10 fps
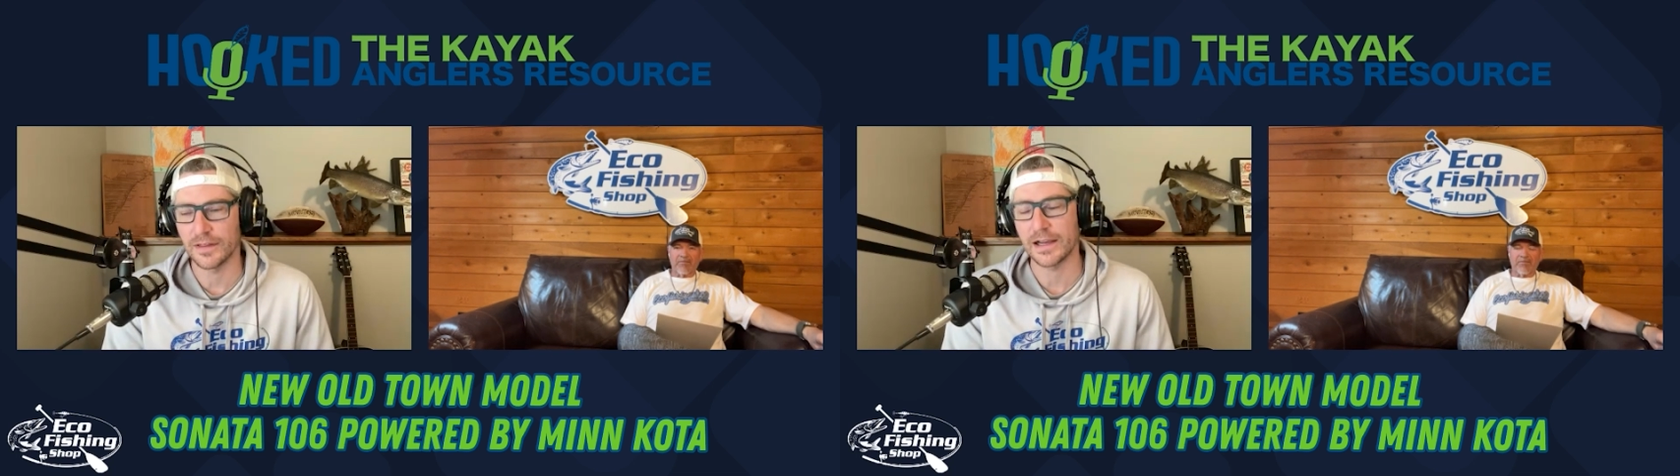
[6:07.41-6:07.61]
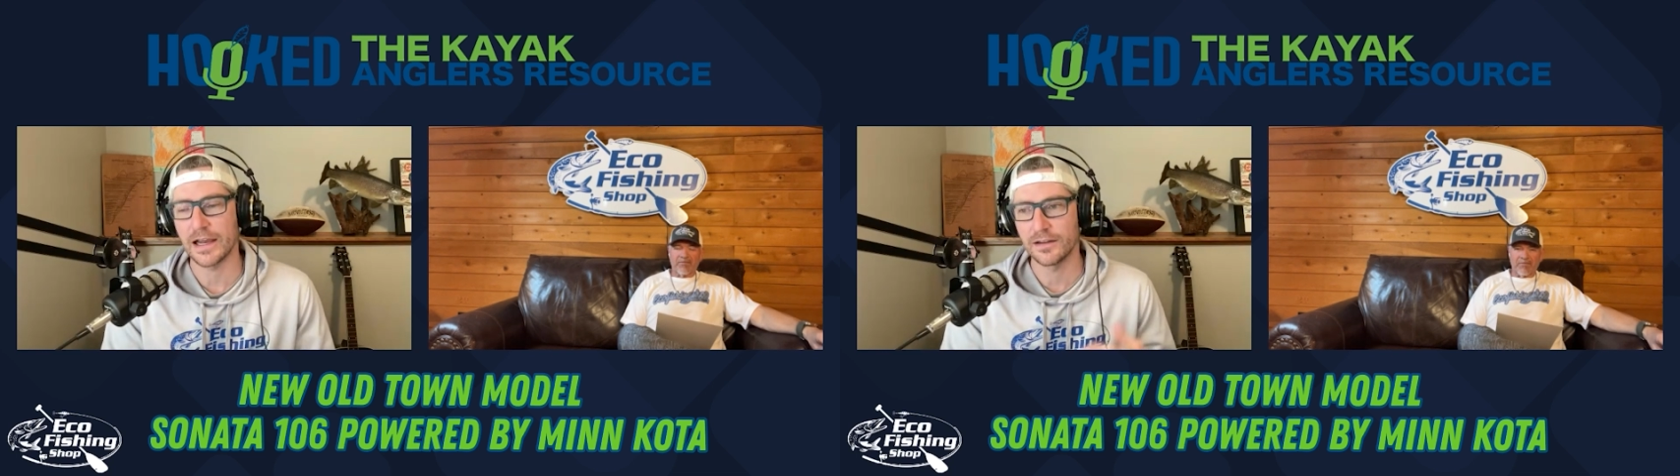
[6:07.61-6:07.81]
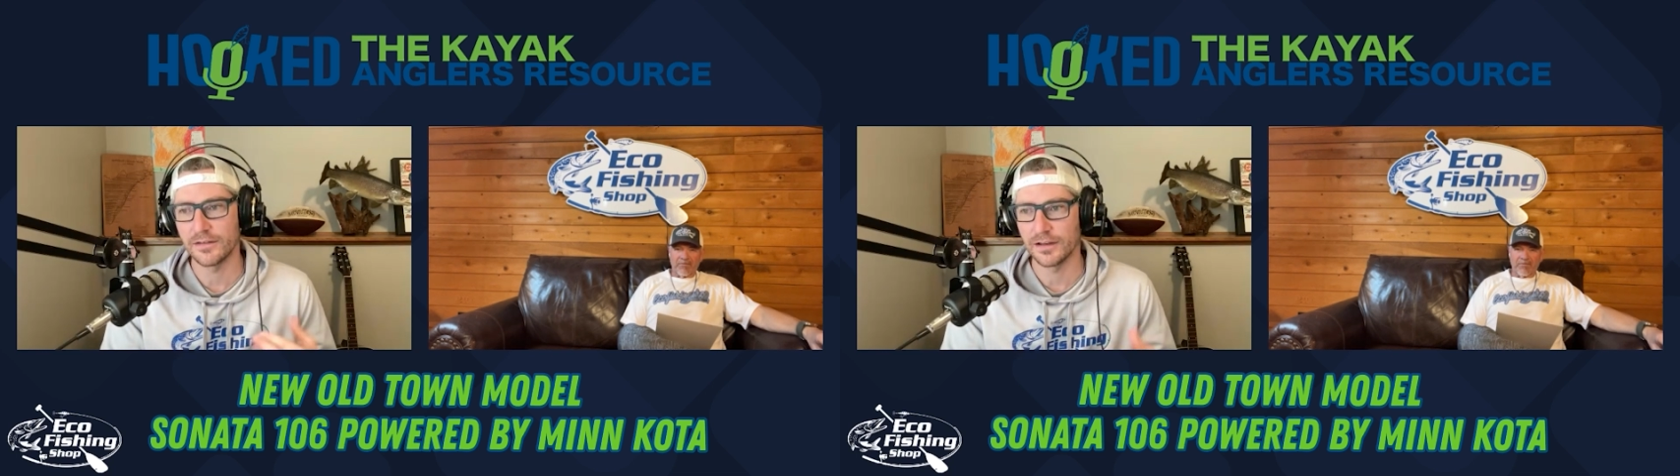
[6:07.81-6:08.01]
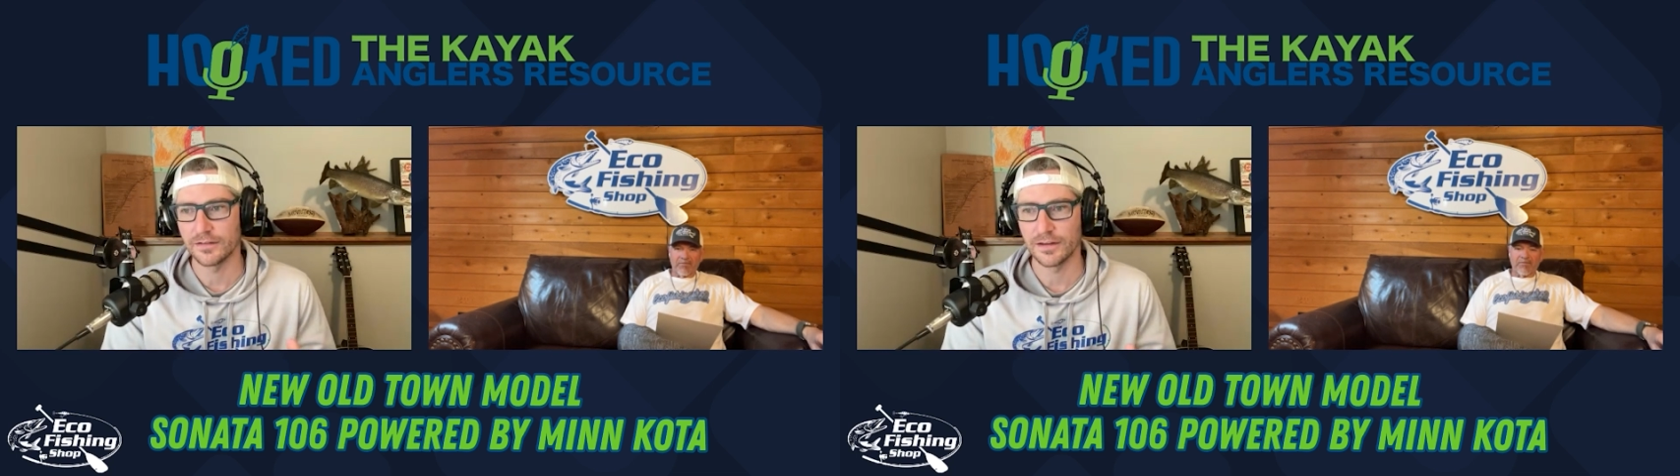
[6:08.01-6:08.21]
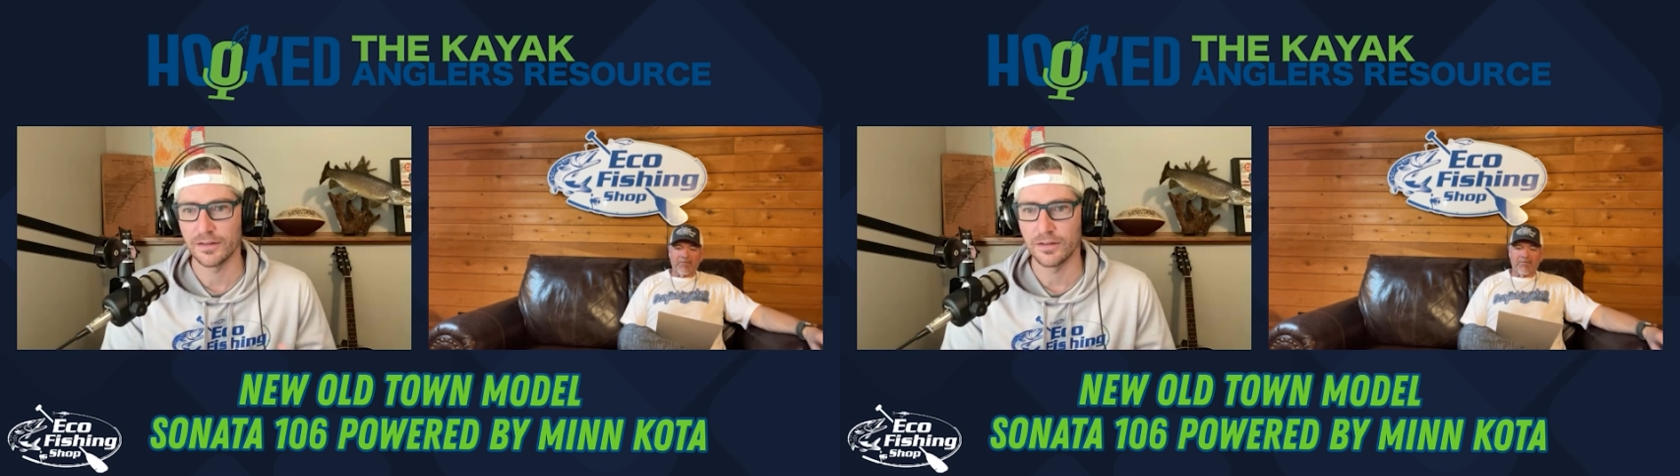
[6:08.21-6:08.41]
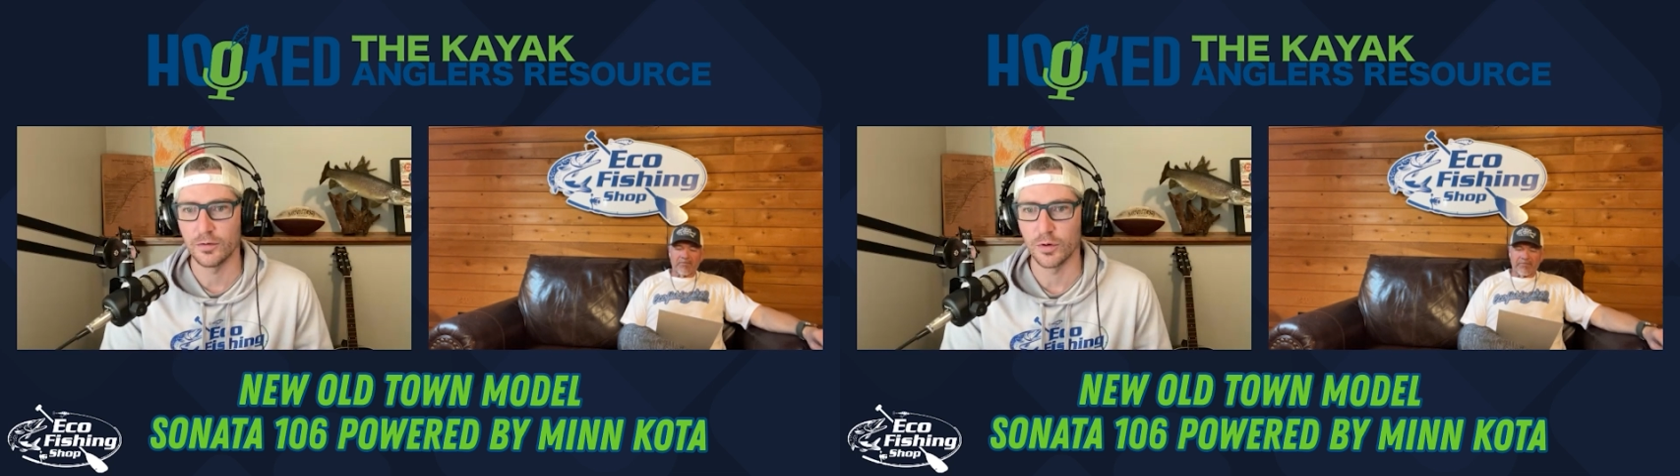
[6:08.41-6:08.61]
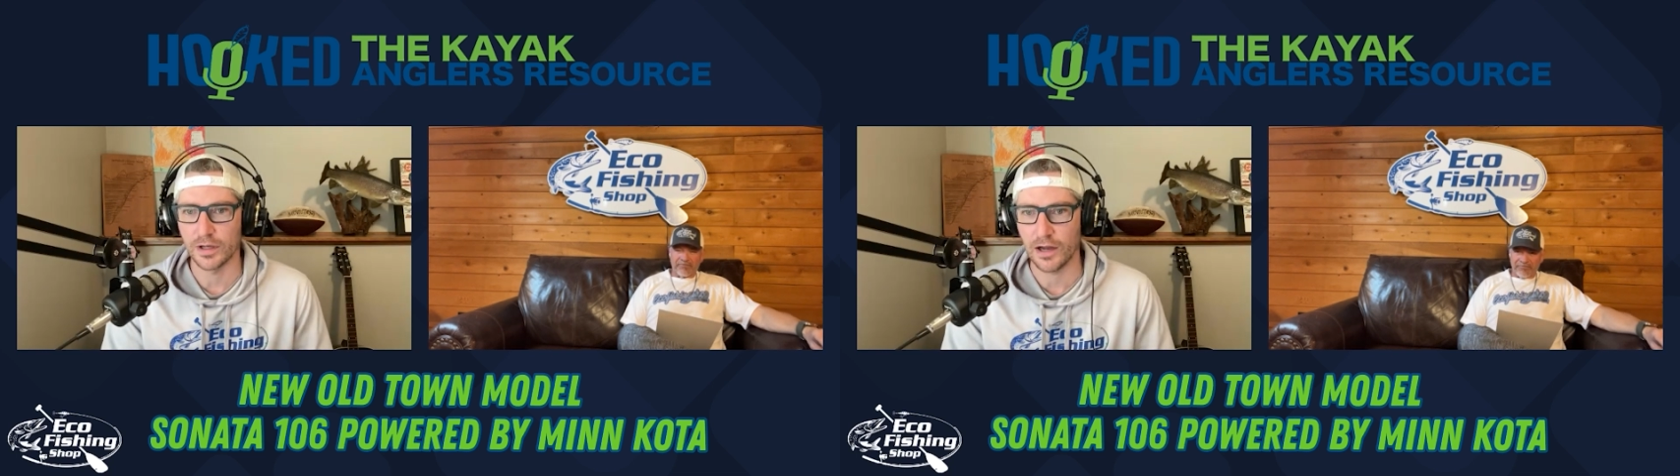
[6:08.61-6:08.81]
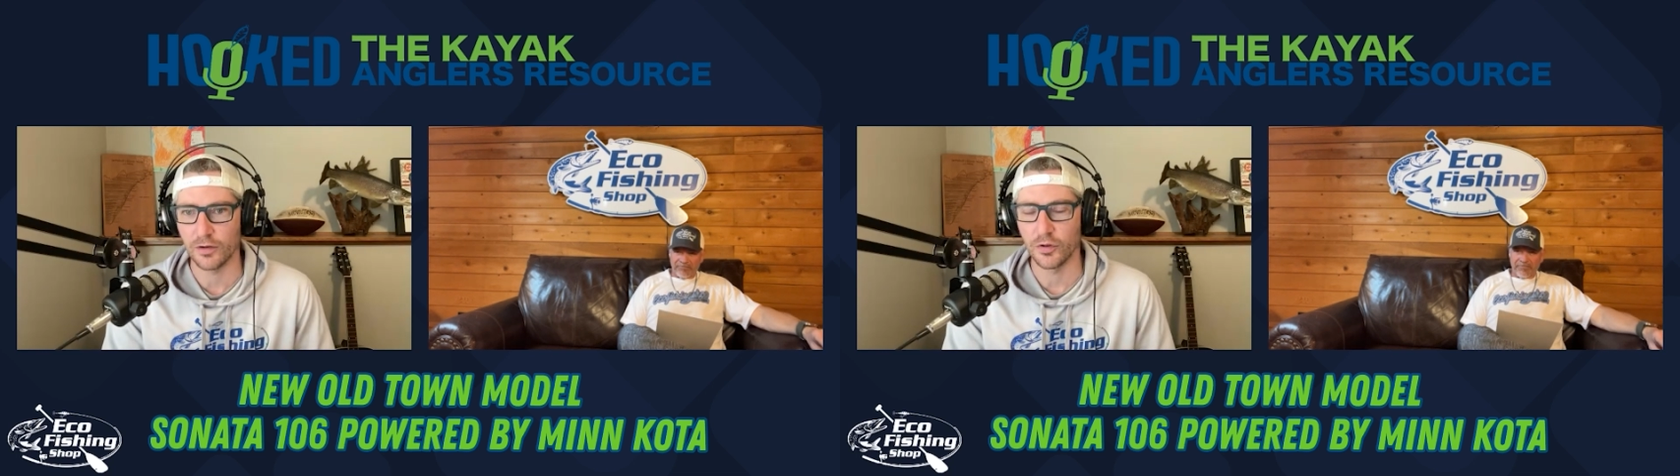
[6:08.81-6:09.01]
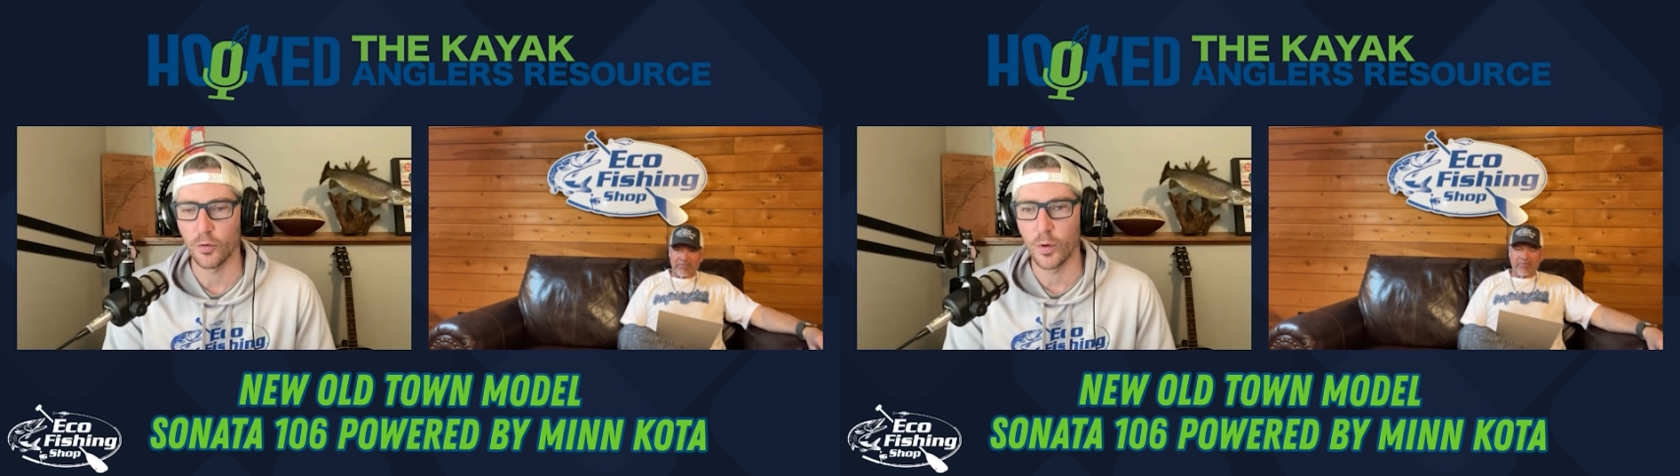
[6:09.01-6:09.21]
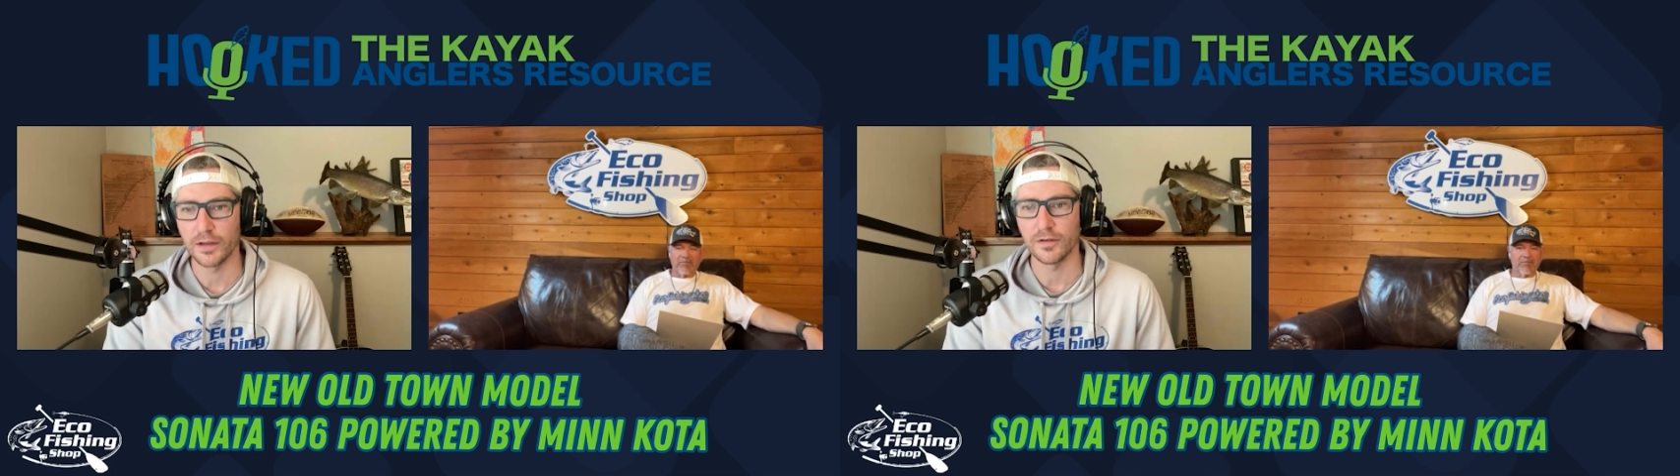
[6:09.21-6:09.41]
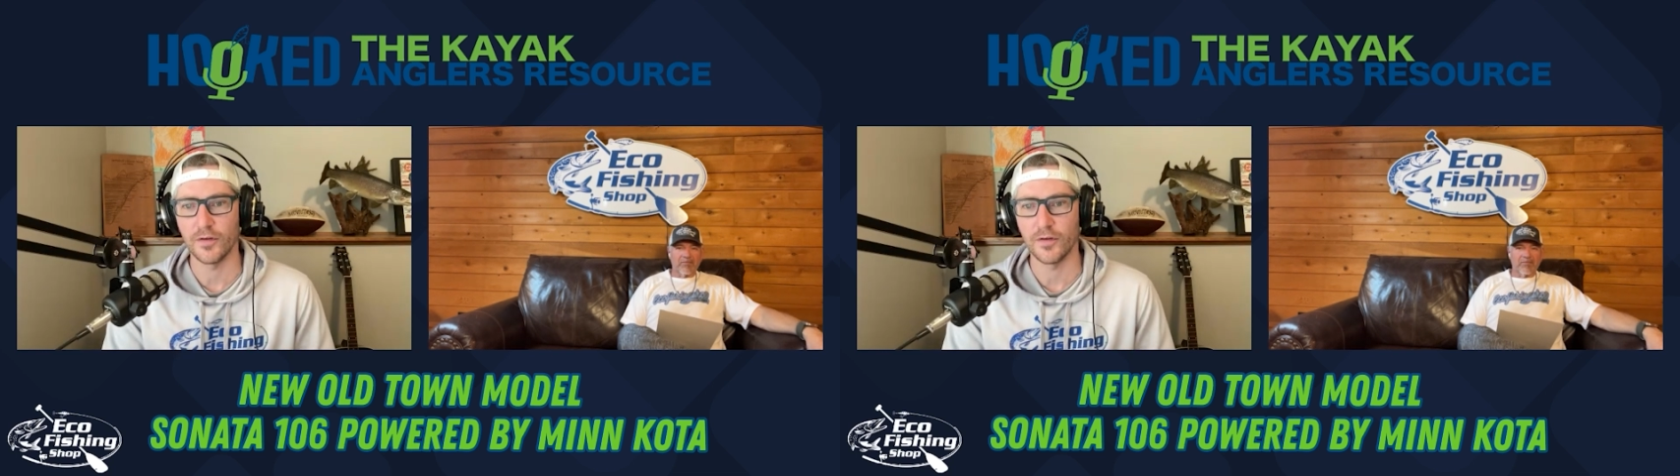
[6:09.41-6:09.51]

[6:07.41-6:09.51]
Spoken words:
So that kind of takes into account the weight